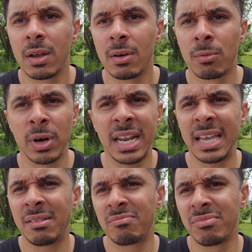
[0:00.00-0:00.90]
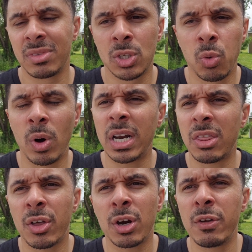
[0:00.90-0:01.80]
renting 20,
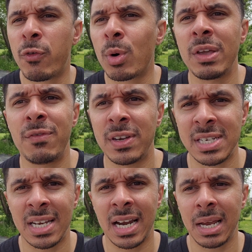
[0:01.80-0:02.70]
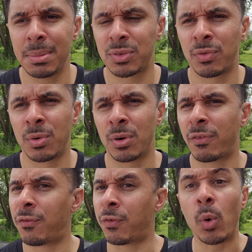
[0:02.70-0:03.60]
30, 40, 50 times for
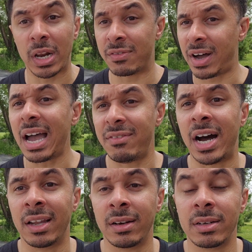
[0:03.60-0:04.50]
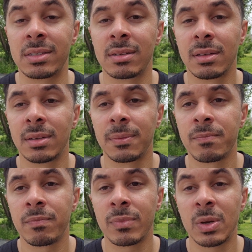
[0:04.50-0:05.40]
$45,
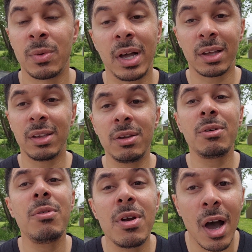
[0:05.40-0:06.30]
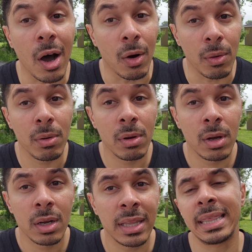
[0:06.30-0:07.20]
well, you know
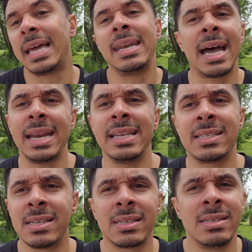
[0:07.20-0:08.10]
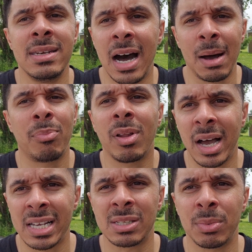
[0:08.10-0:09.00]
that 90s is not
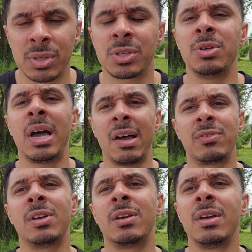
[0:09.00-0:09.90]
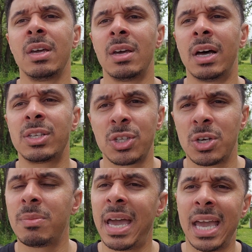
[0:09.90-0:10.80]
plausible. So you have to
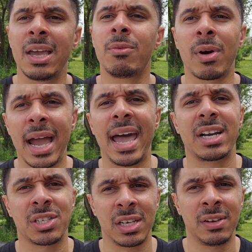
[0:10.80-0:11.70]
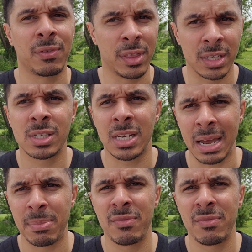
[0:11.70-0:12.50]
assume, hey, we're actually, for this type of